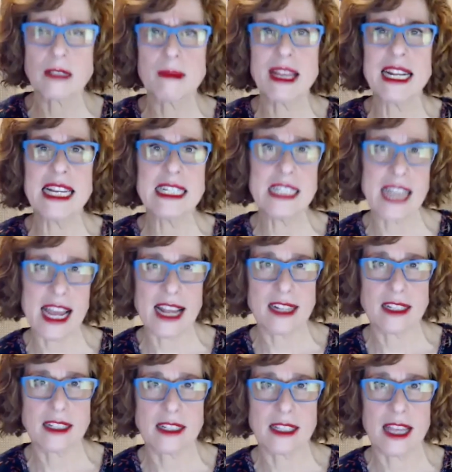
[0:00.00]
many
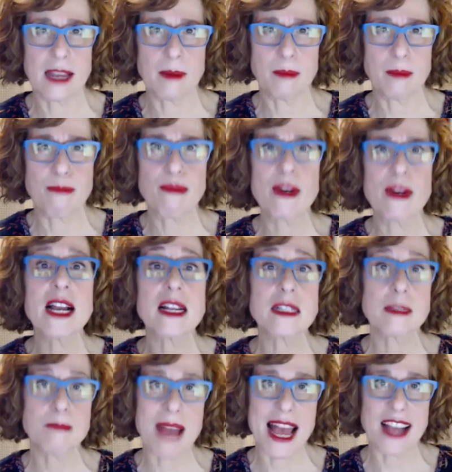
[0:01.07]
tastes that bring
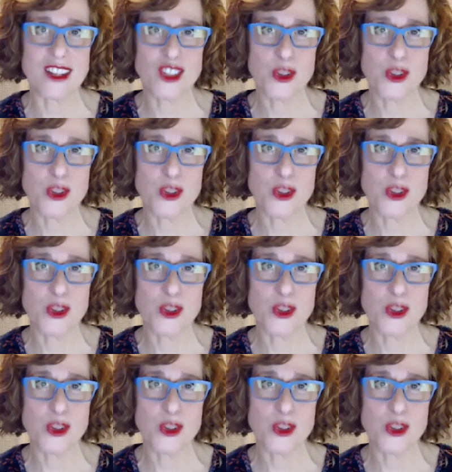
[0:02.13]
us back